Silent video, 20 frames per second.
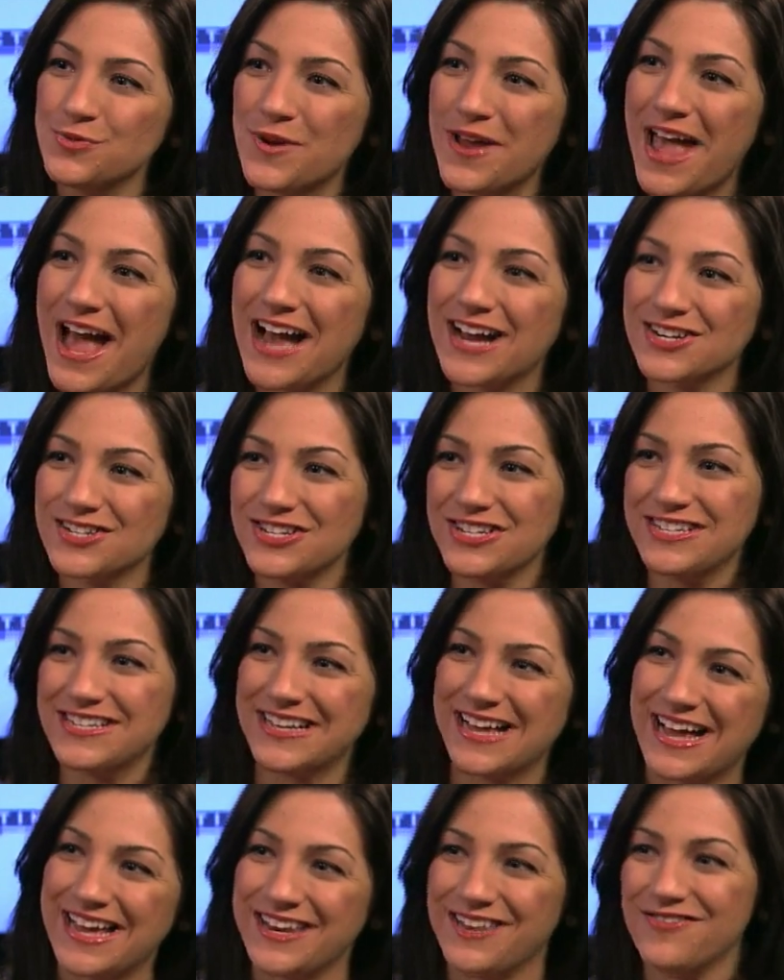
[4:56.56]
reaction to
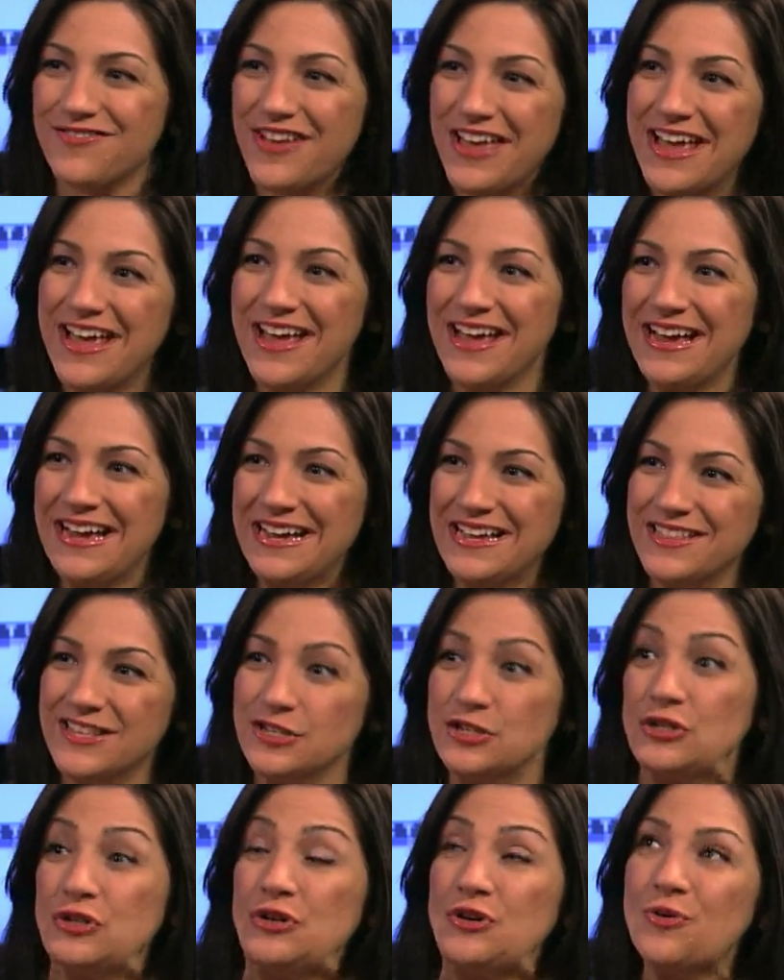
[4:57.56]
kind of
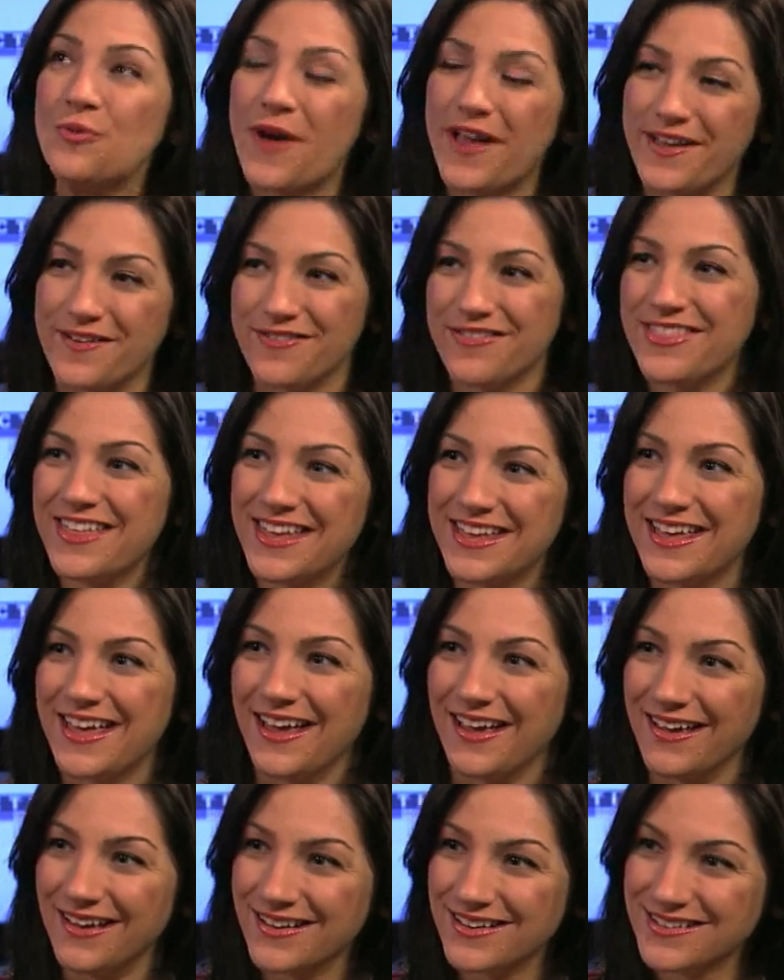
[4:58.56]
this new way of
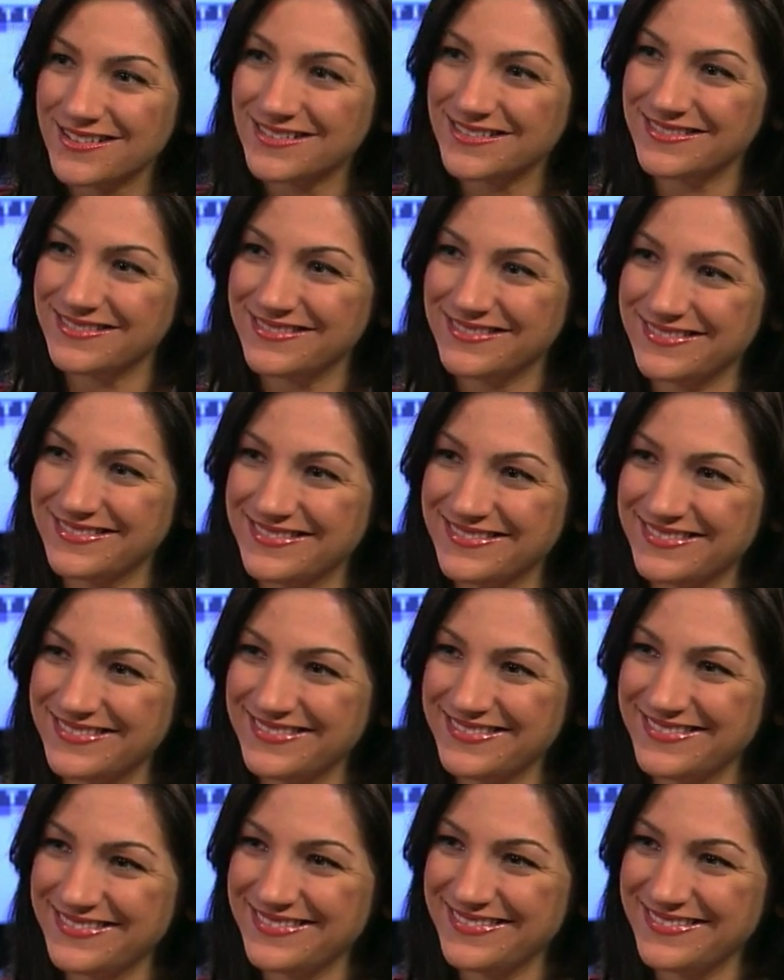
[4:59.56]
thinking. Absolutely, it's, it's definitely a